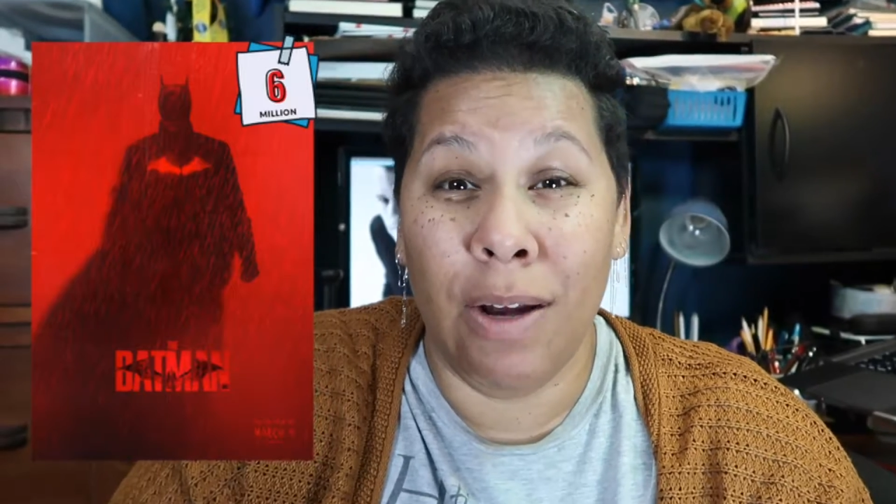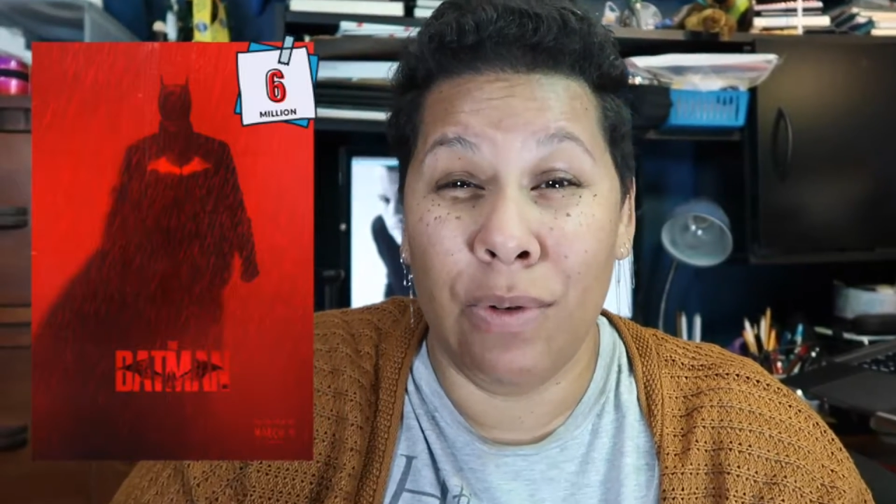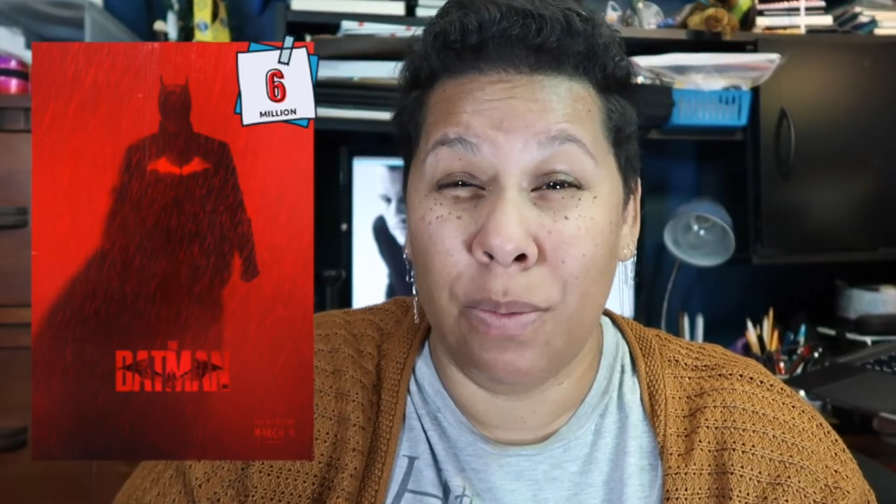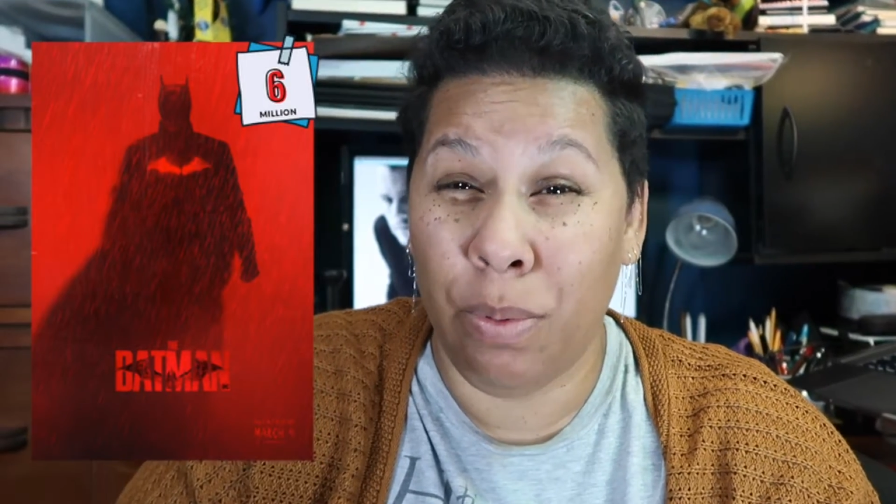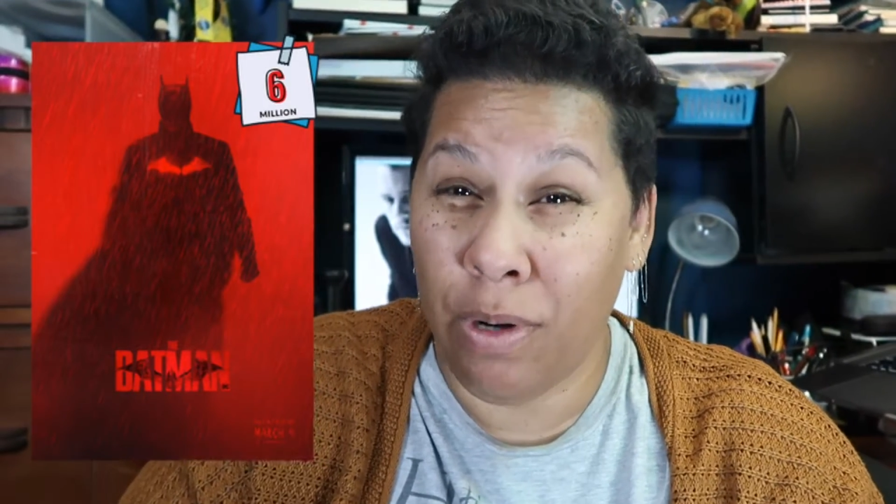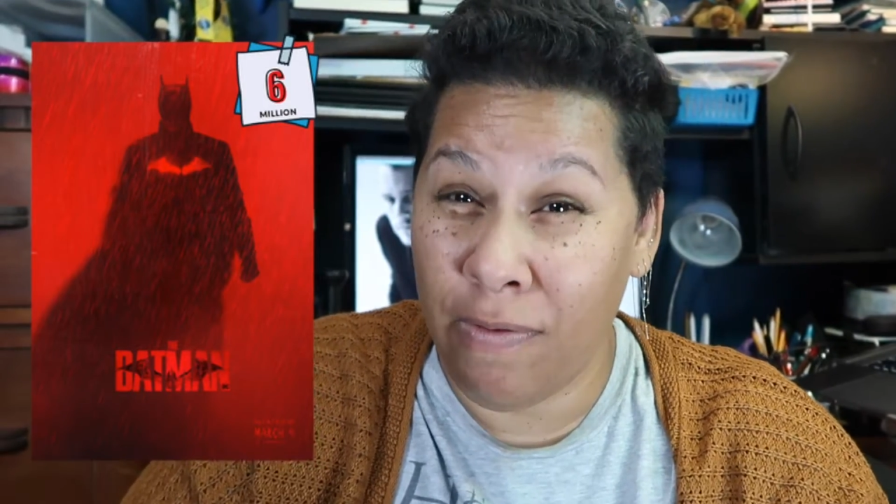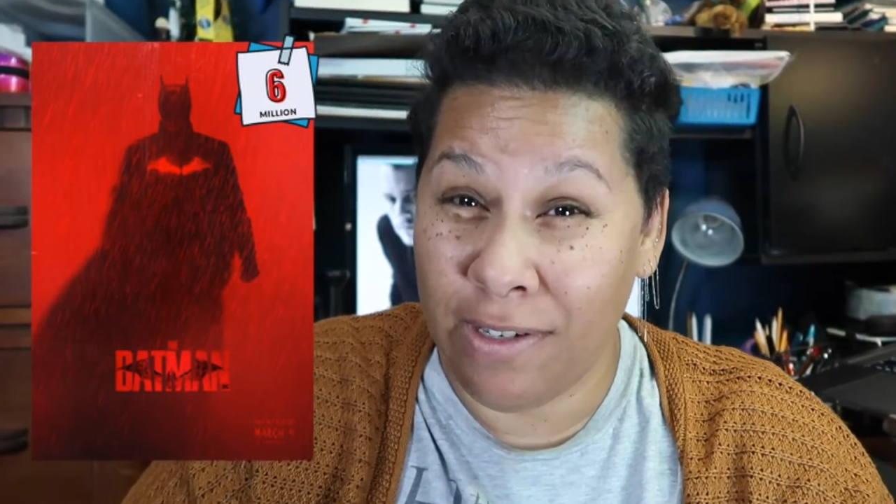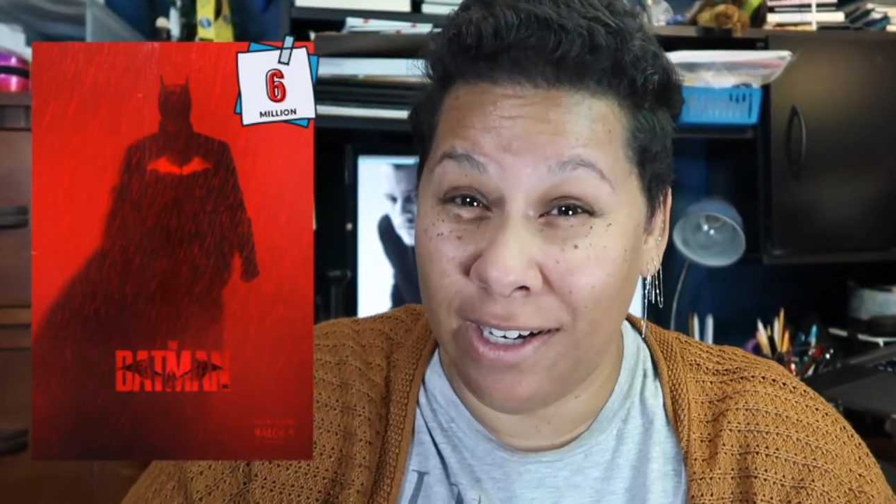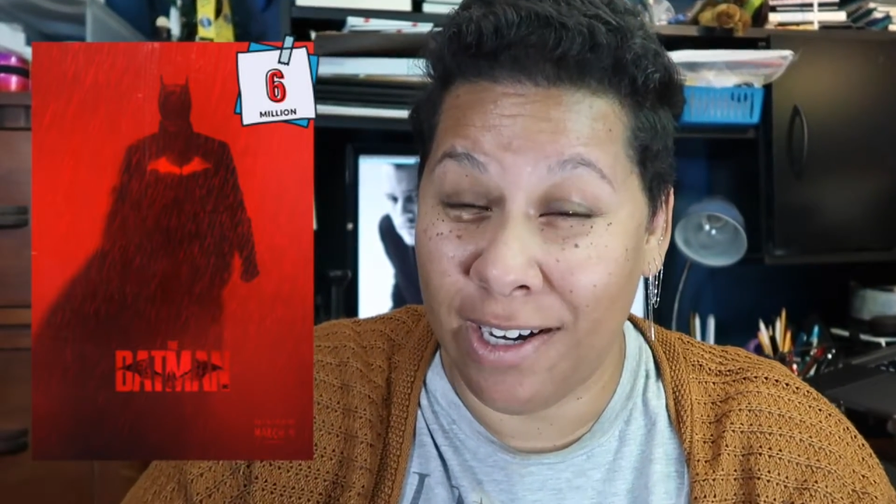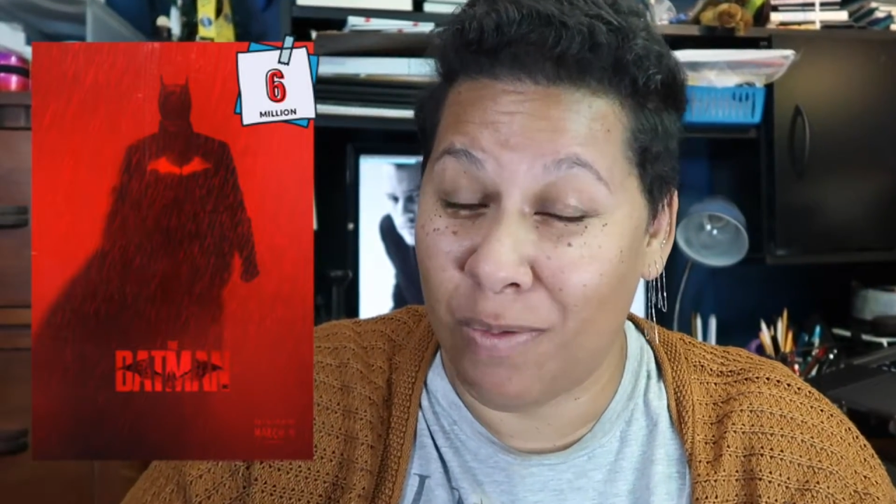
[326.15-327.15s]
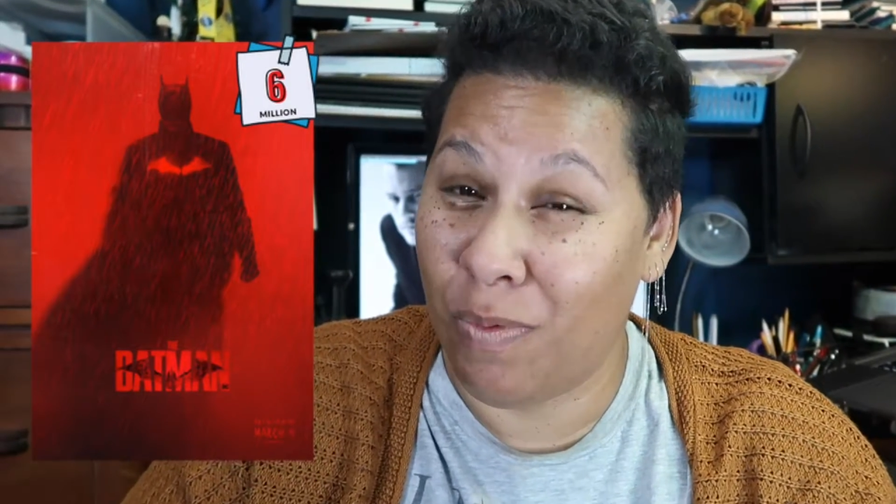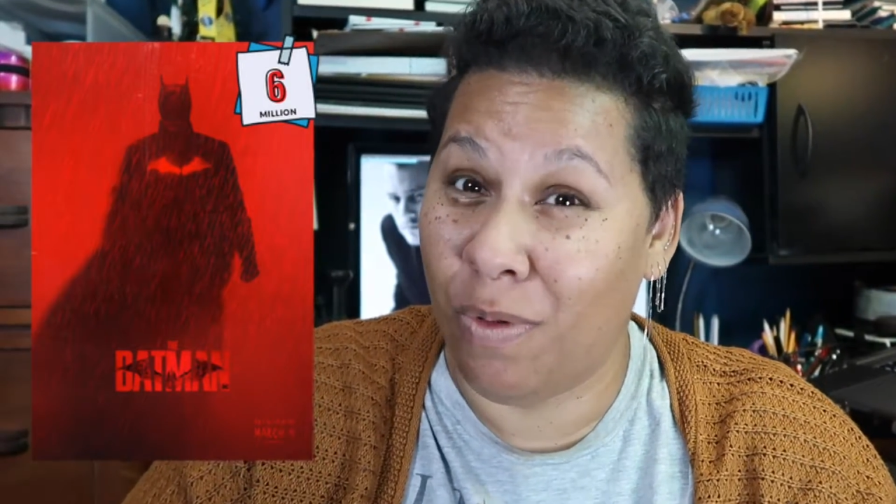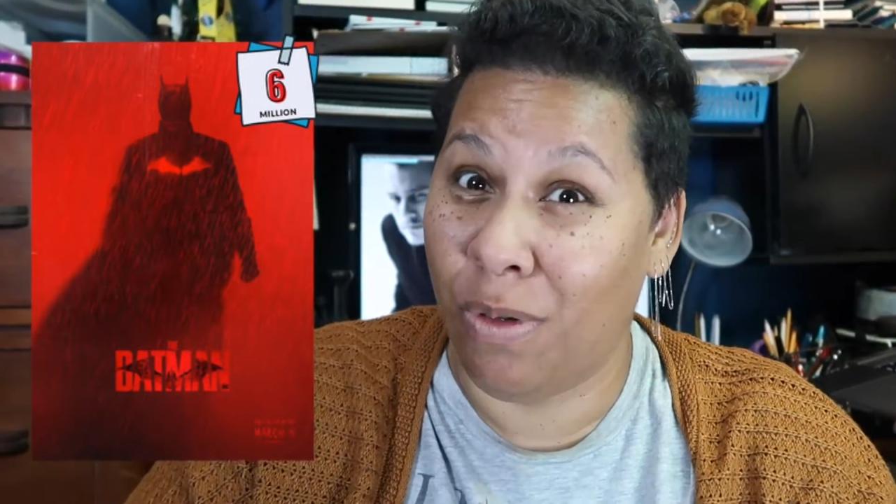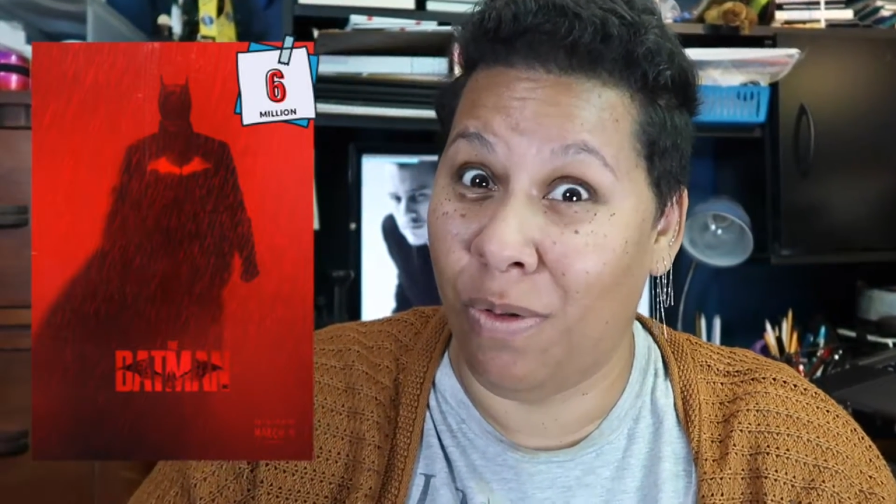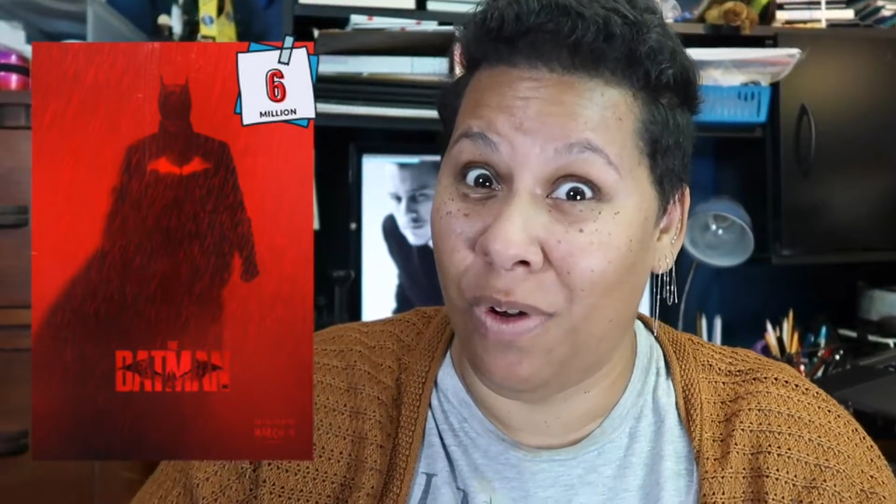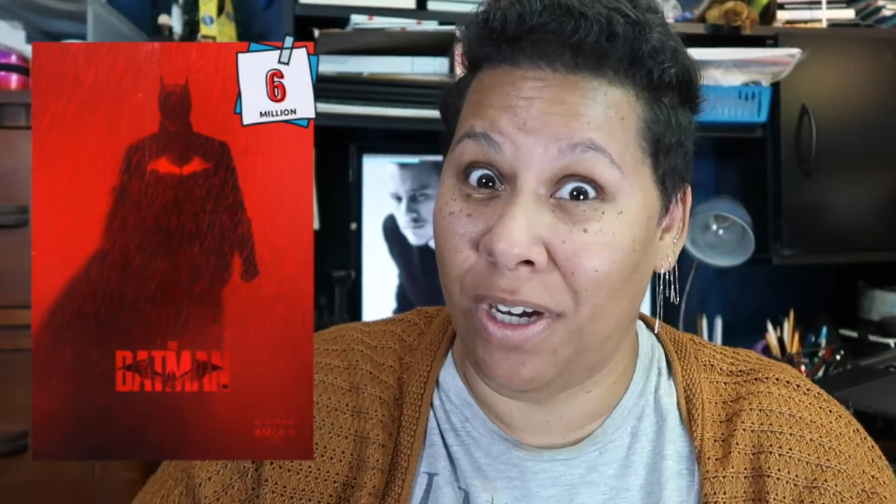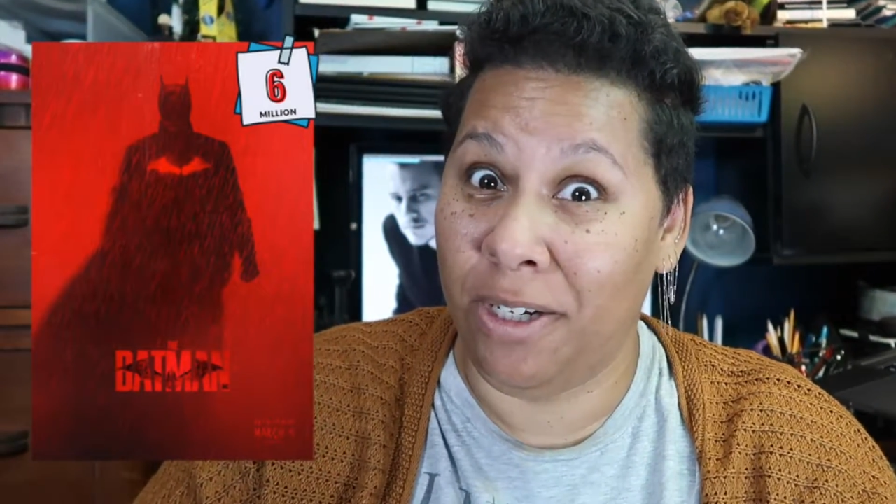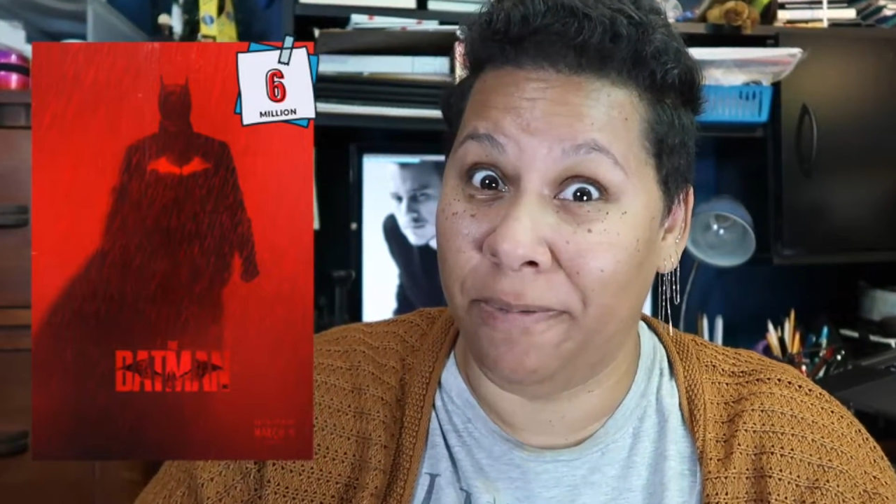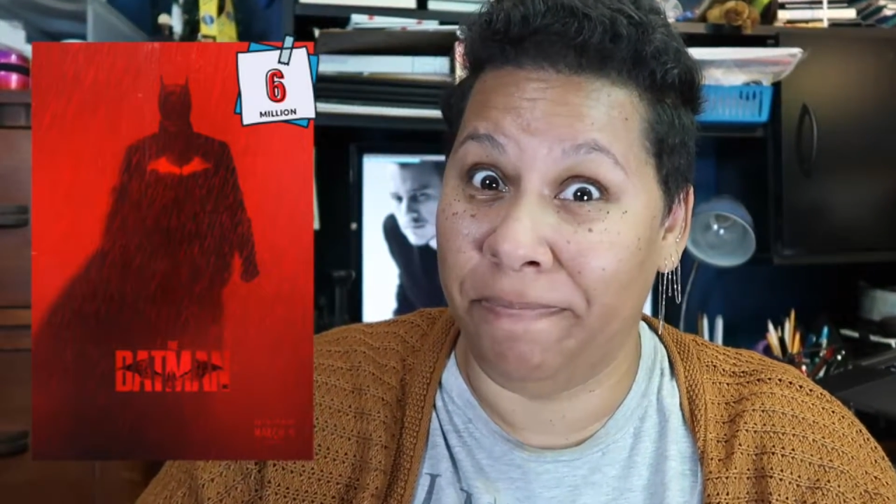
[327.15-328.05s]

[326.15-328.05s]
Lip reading: It was previously at number three,